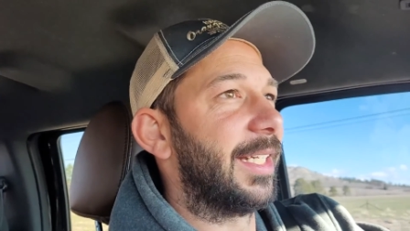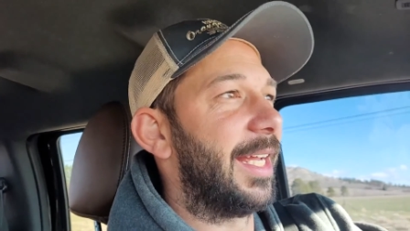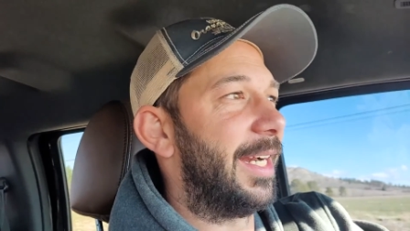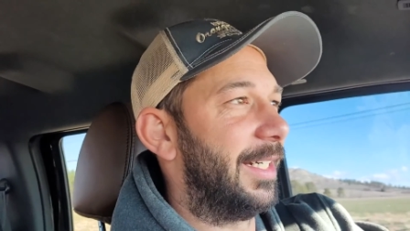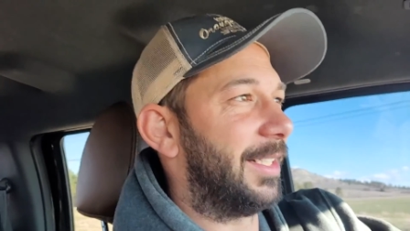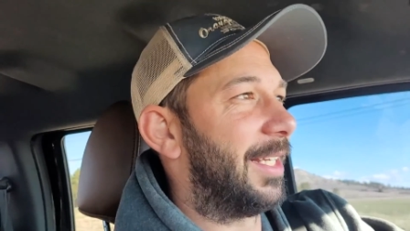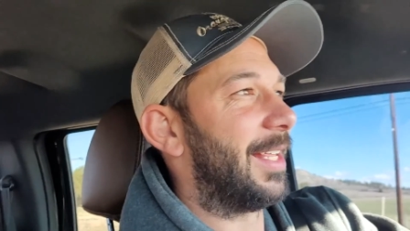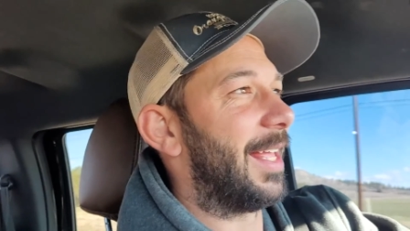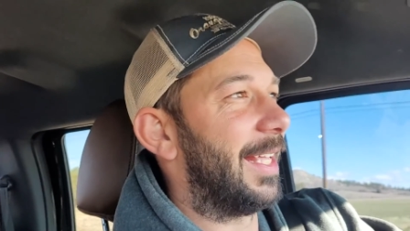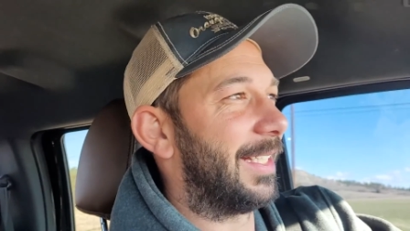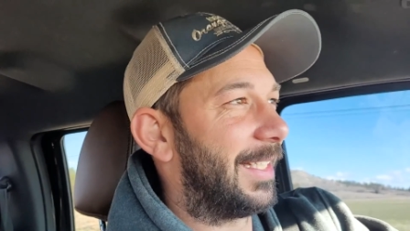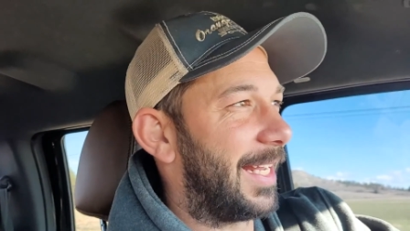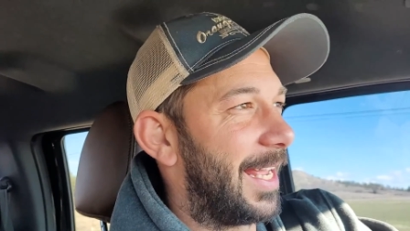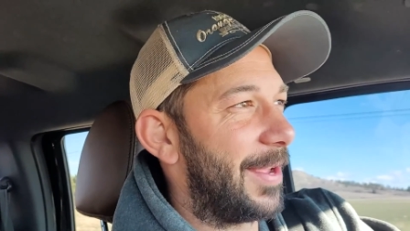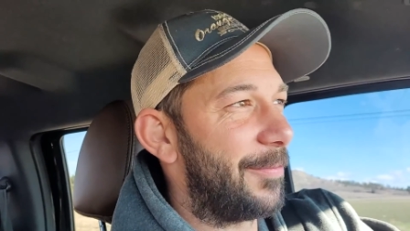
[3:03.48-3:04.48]
tires
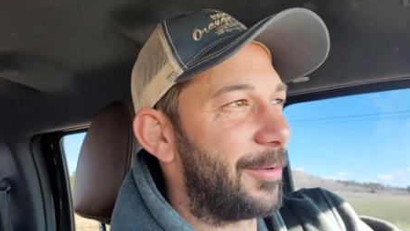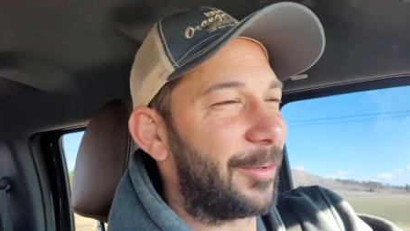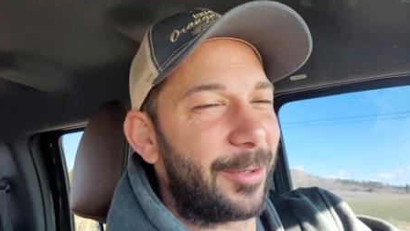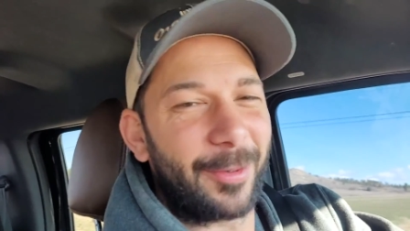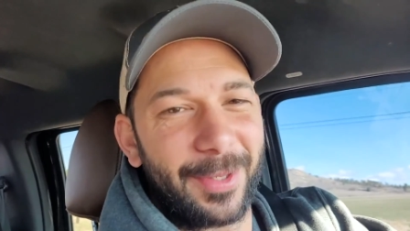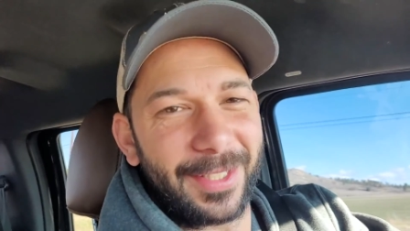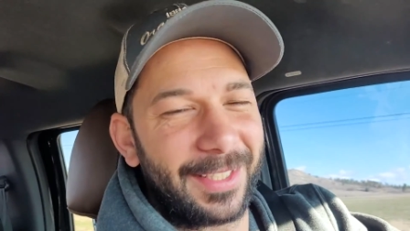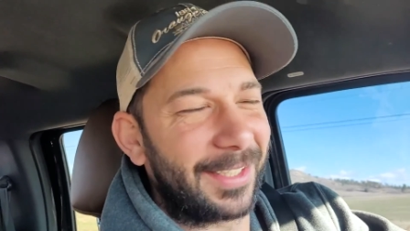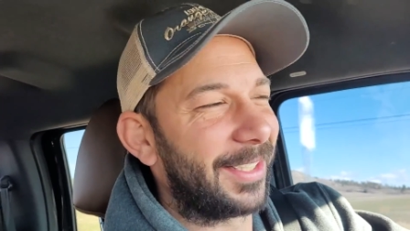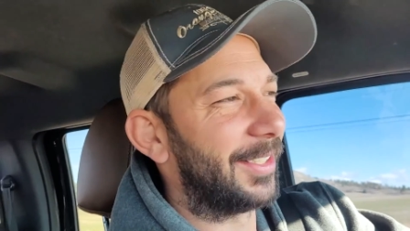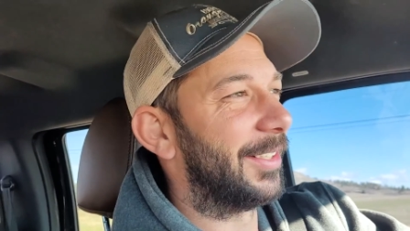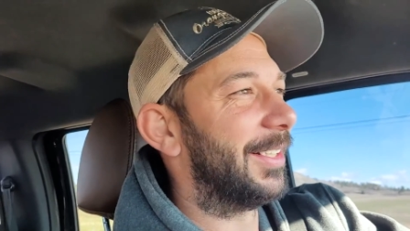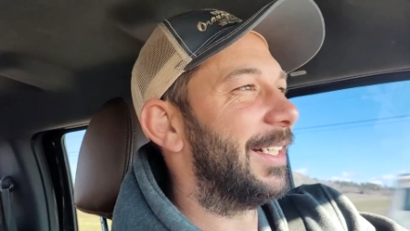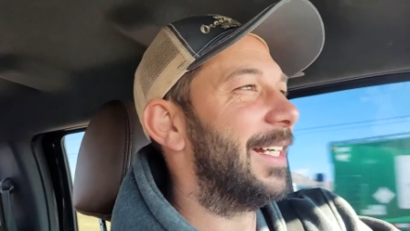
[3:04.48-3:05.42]
last time when we went to go.